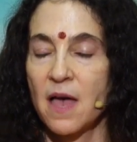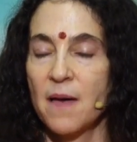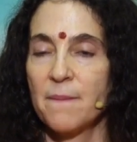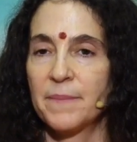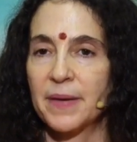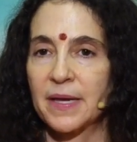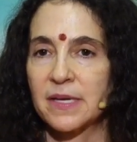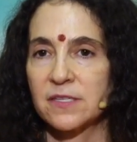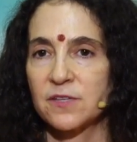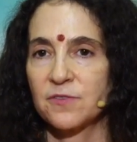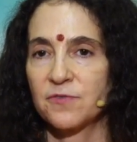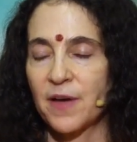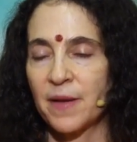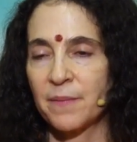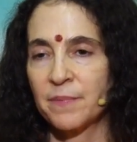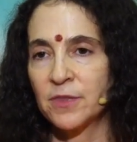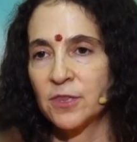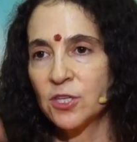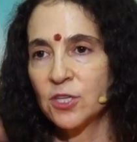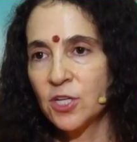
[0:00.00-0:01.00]
Because if
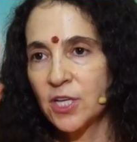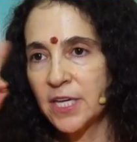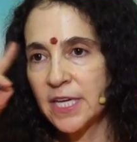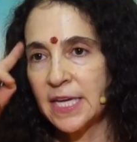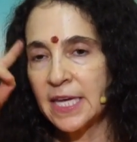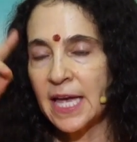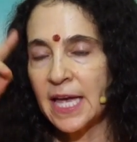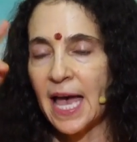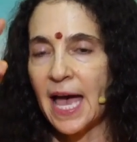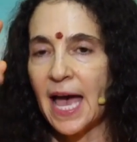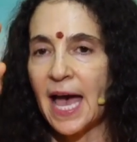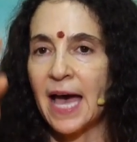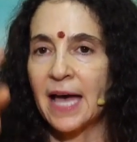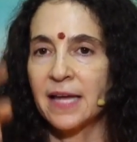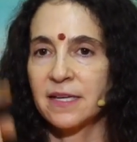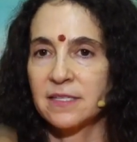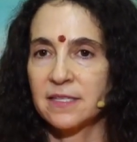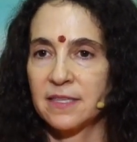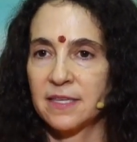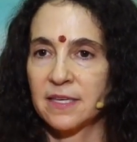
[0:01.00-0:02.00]
I'm looking
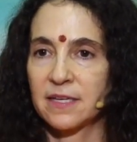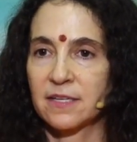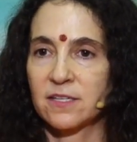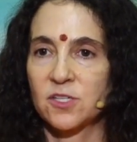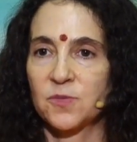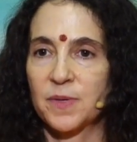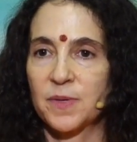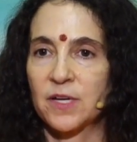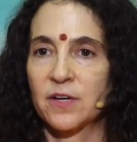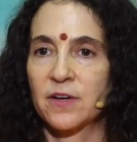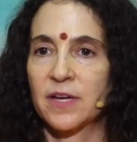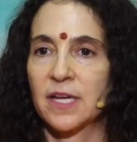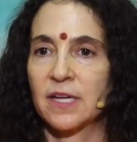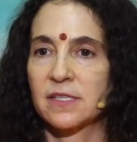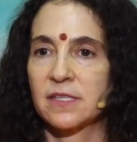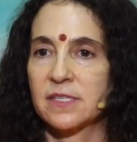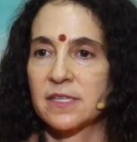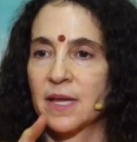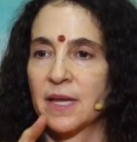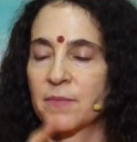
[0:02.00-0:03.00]
at the
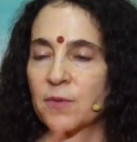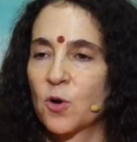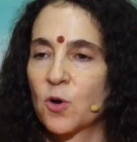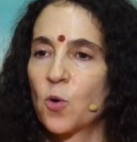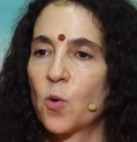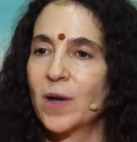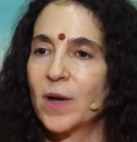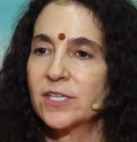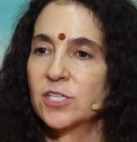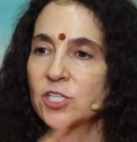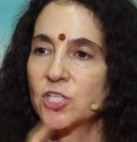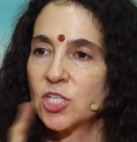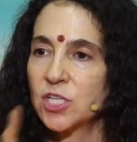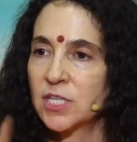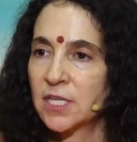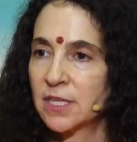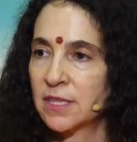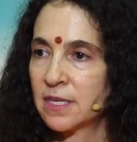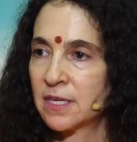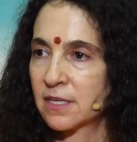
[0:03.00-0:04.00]
experience and I'm
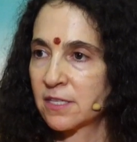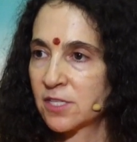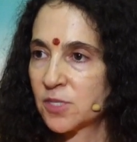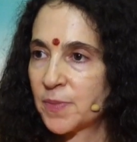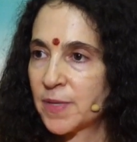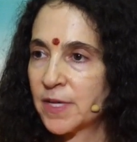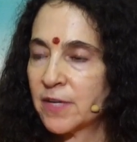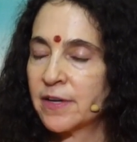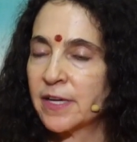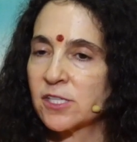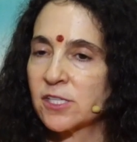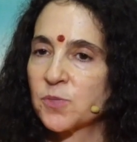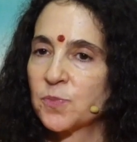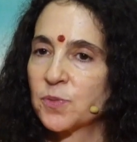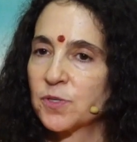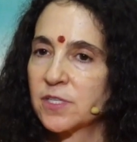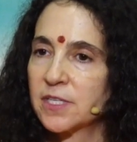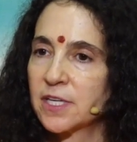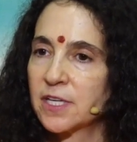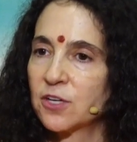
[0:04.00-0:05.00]
questioning the experience,
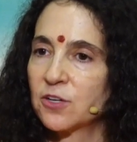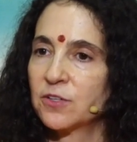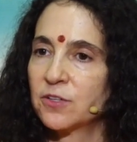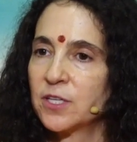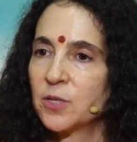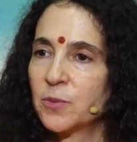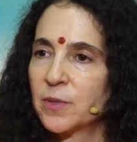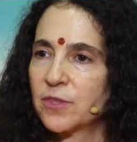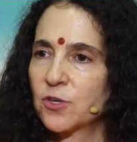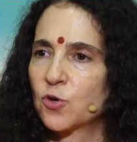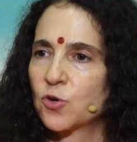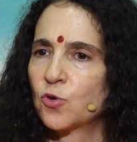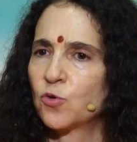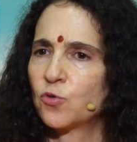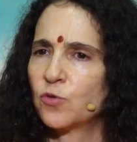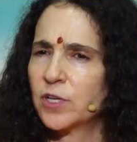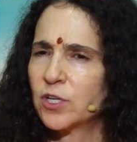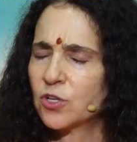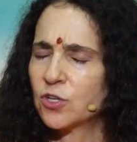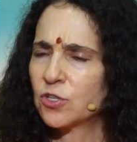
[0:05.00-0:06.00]
particularly with a
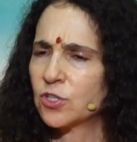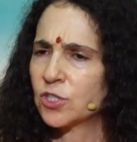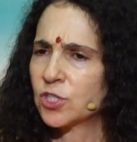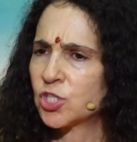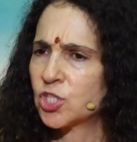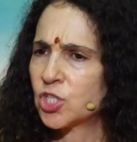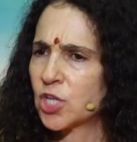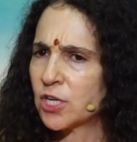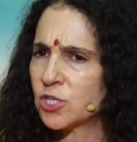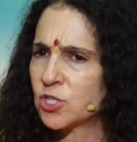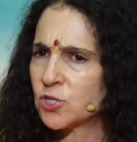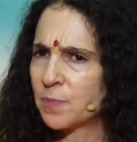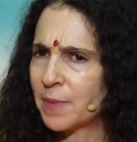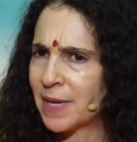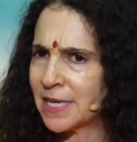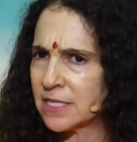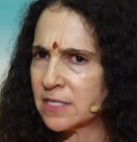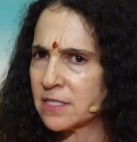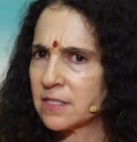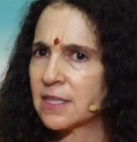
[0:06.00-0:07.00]
critical,
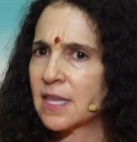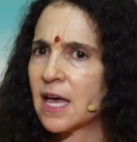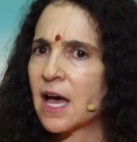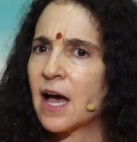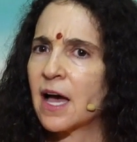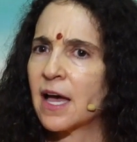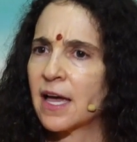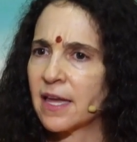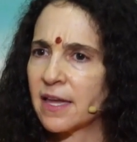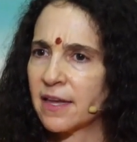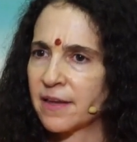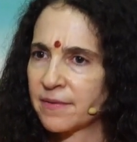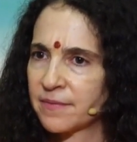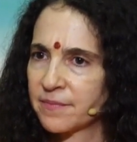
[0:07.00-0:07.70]
judgmental eye,